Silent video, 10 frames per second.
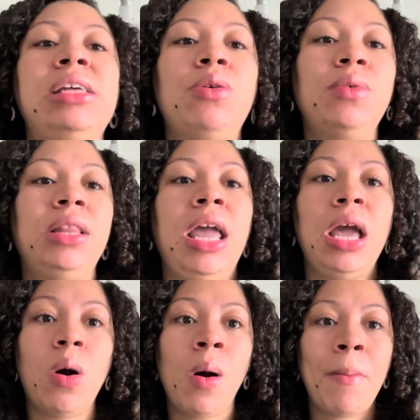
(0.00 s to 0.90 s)
single
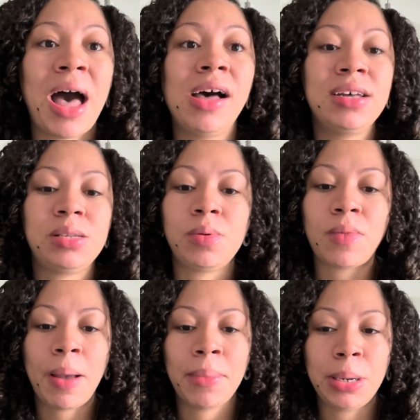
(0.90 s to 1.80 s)
thing on my
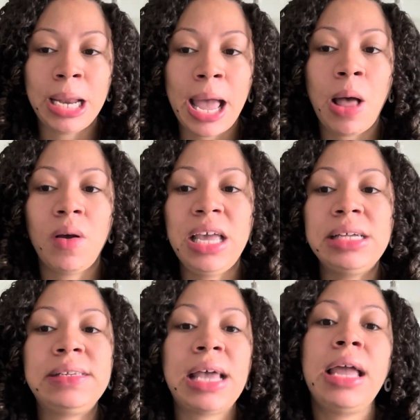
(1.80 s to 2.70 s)
husband right now.
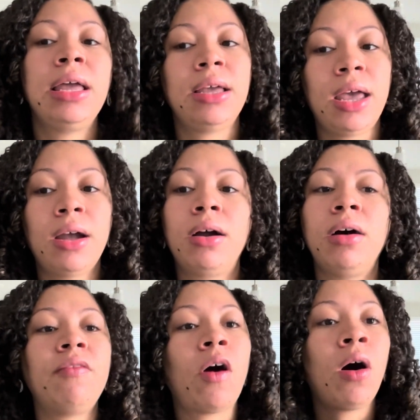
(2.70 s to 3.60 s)
He's taking care
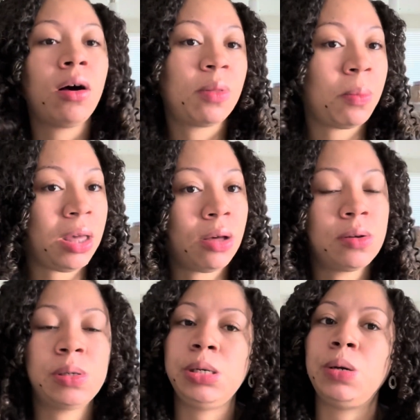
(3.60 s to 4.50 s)
of all the
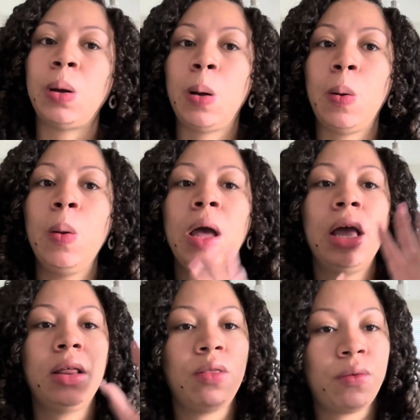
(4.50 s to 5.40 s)
bills, you know,
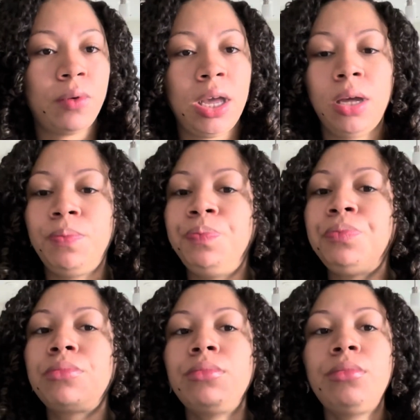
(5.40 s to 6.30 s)
the rent,
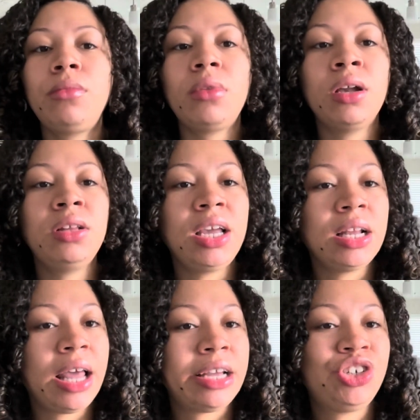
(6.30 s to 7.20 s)

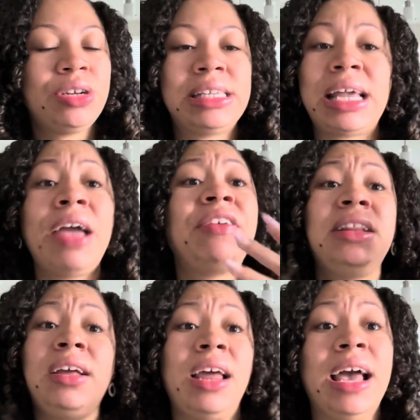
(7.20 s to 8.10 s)
the electricity,
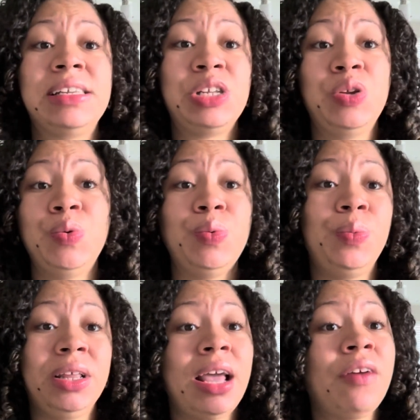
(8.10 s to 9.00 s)
everything that has to do
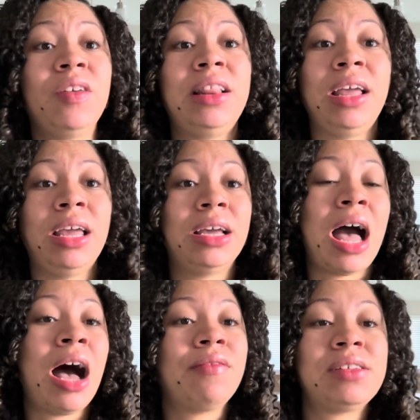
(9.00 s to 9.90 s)
with everything,
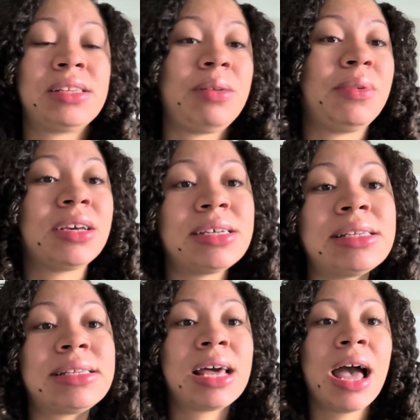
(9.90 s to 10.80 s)
obviously,
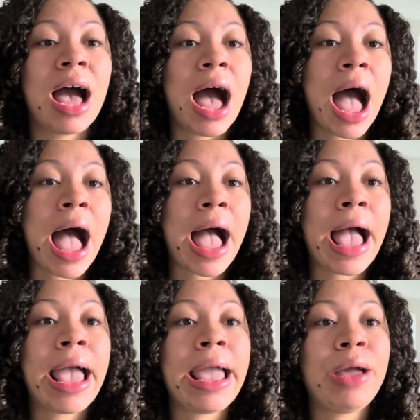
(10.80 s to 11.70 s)
because
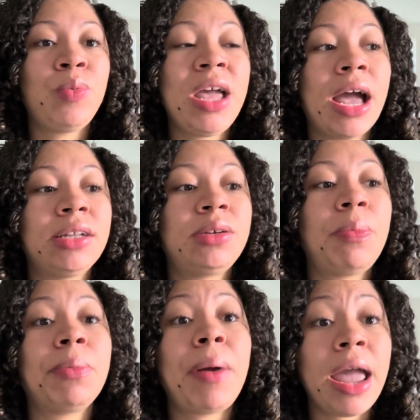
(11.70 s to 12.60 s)
we had to
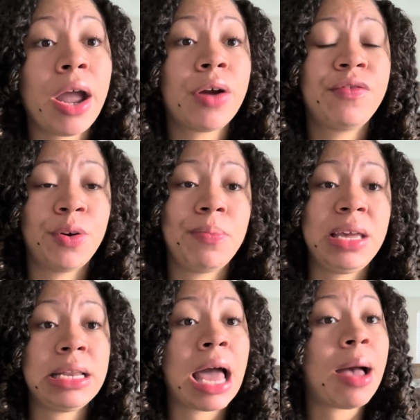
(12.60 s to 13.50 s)
prepare for
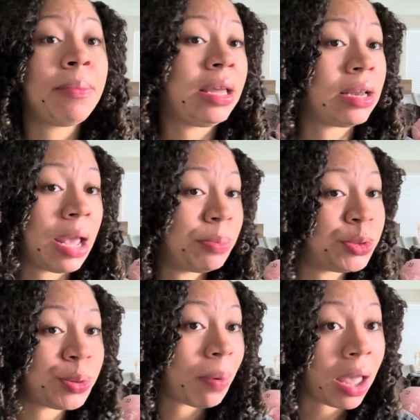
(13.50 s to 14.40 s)
me not being able
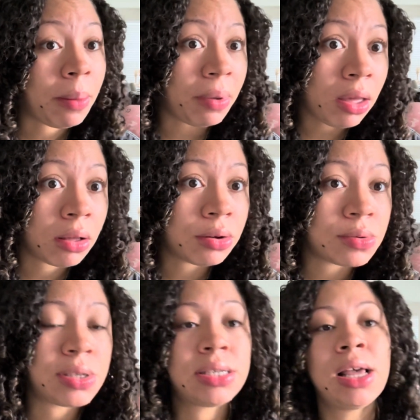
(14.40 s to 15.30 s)
to pay
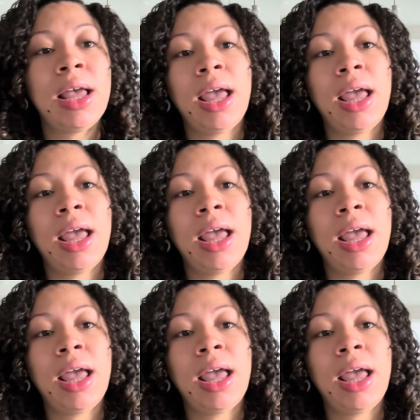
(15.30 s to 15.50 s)
bills,